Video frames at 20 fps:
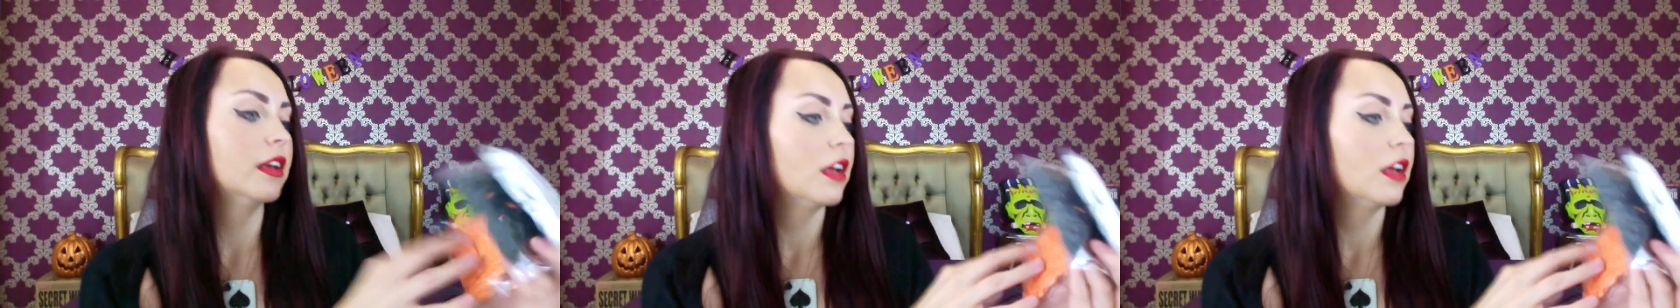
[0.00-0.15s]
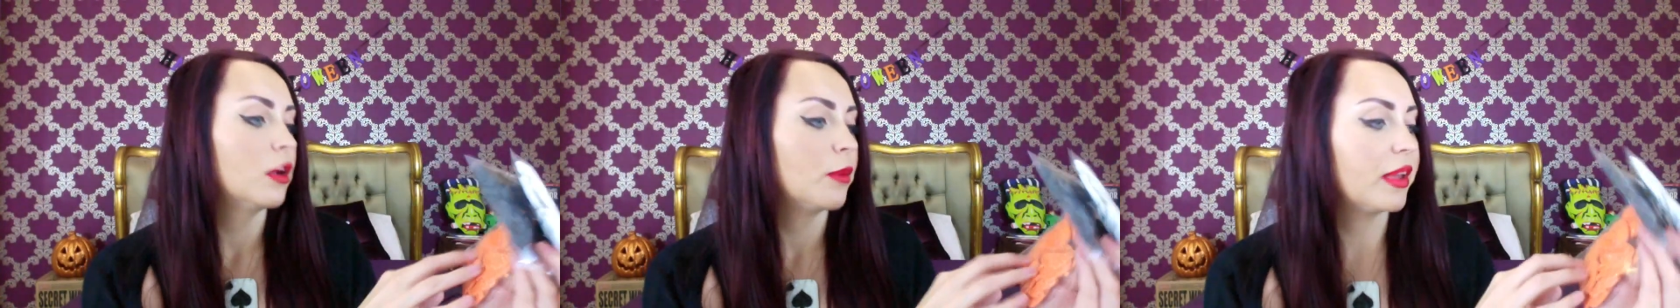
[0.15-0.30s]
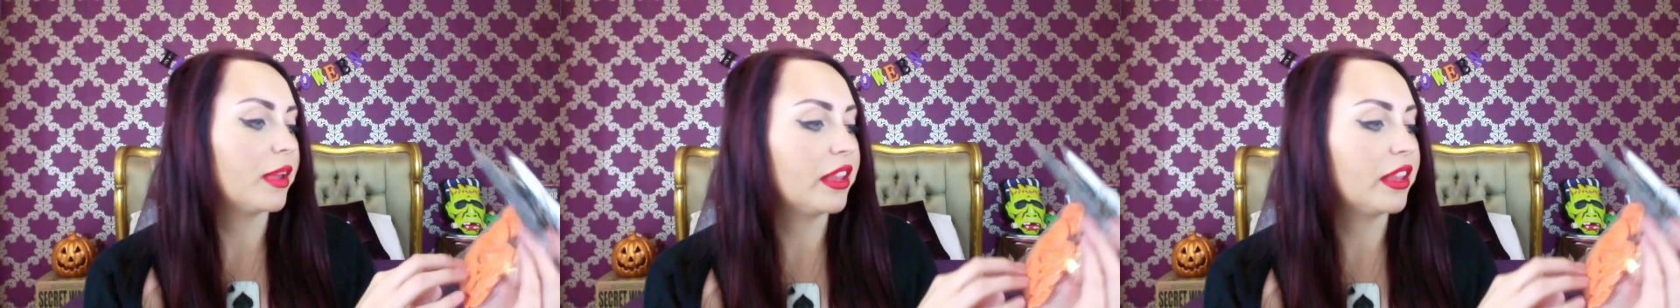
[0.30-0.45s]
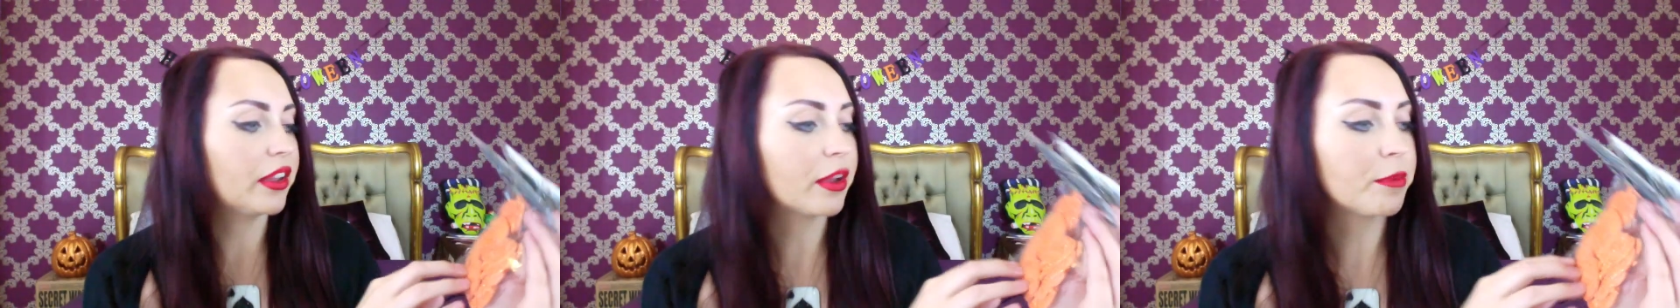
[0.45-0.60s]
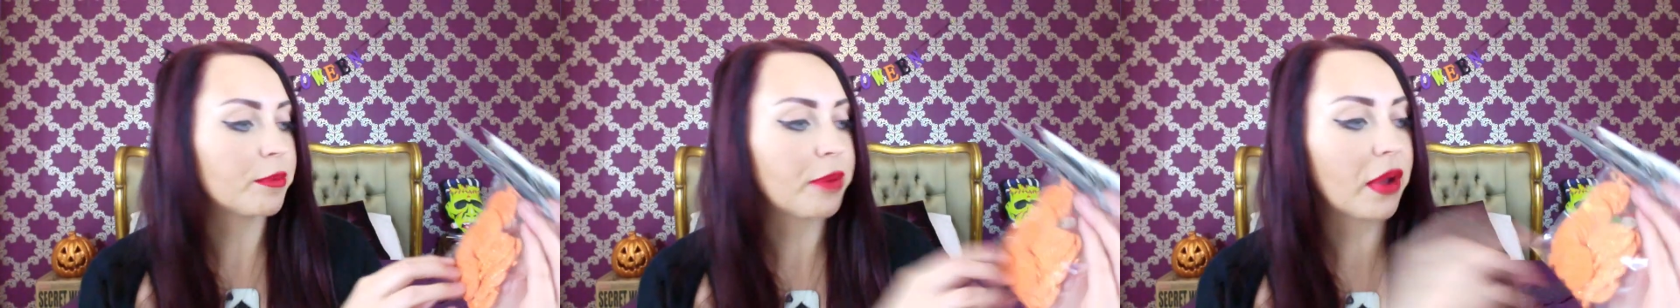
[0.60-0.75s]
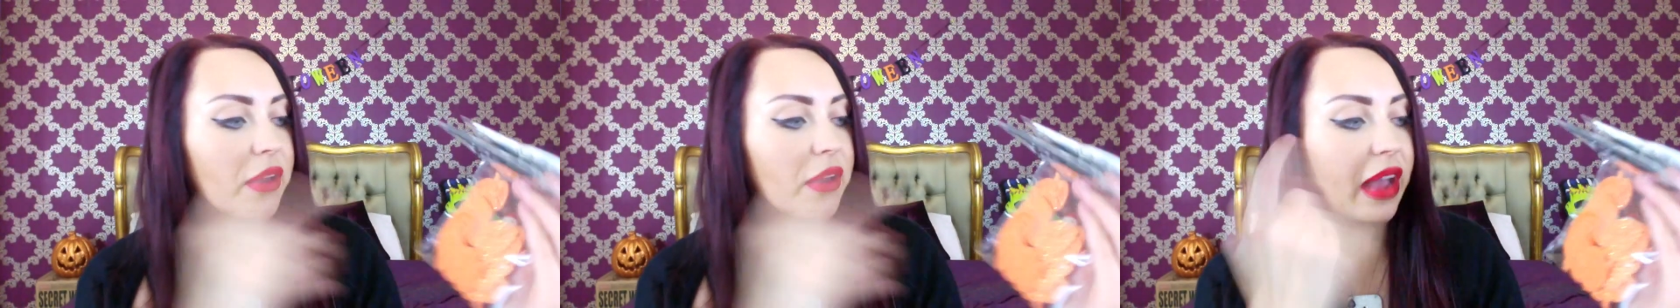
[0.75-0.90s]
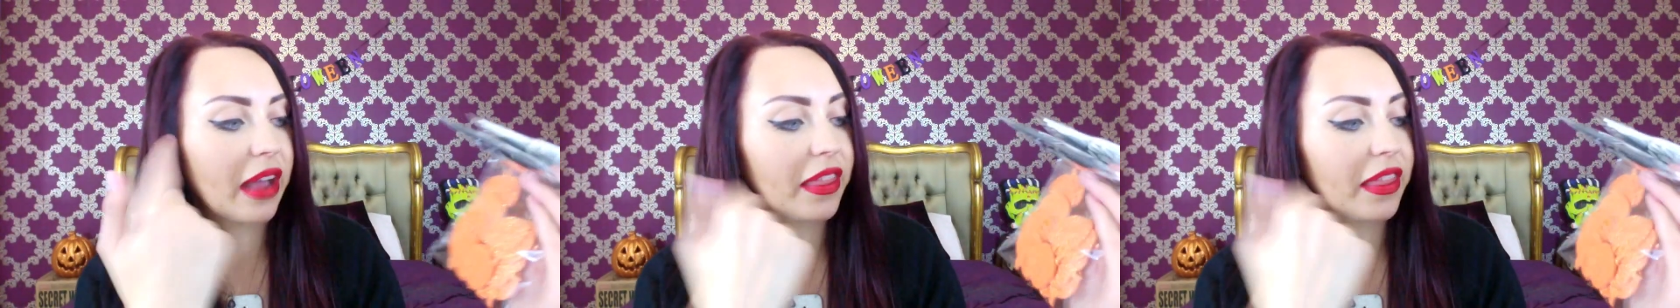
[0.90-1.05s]
where you can
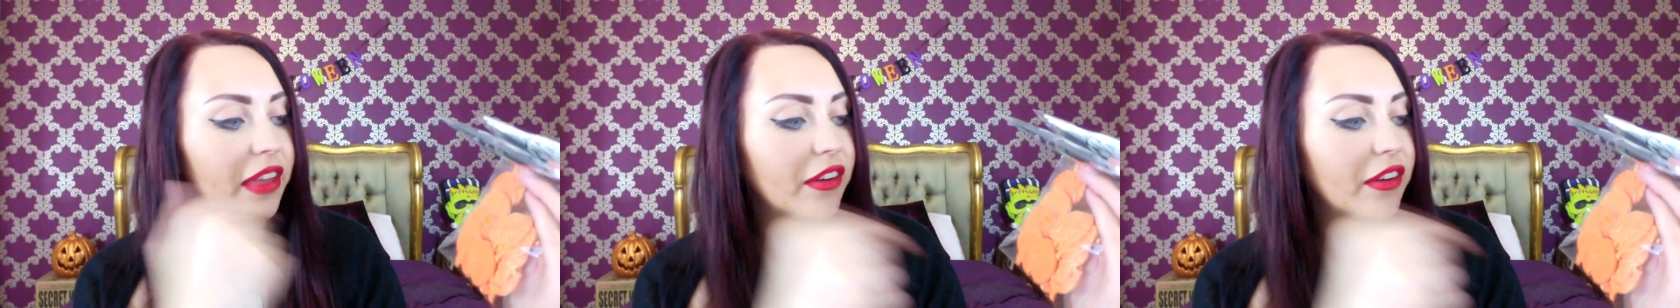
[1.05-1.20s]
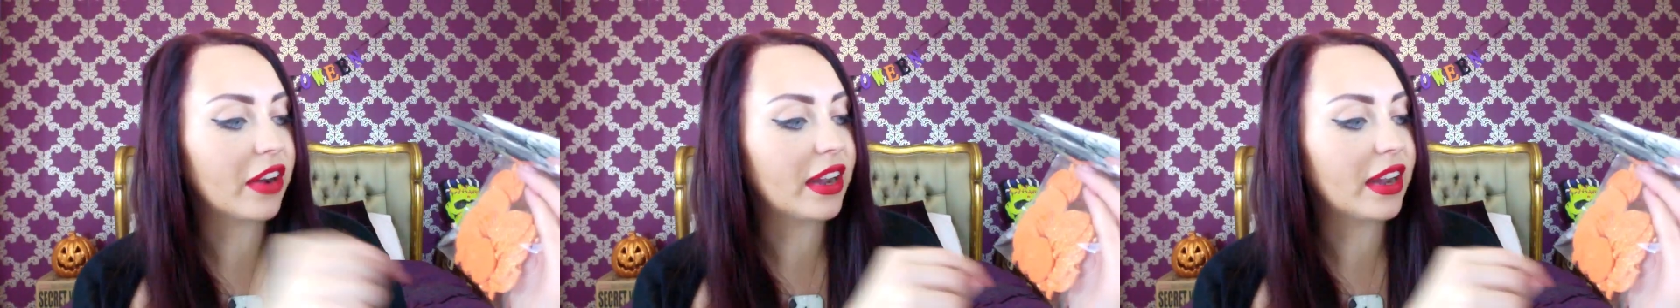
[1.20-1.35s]
poke out their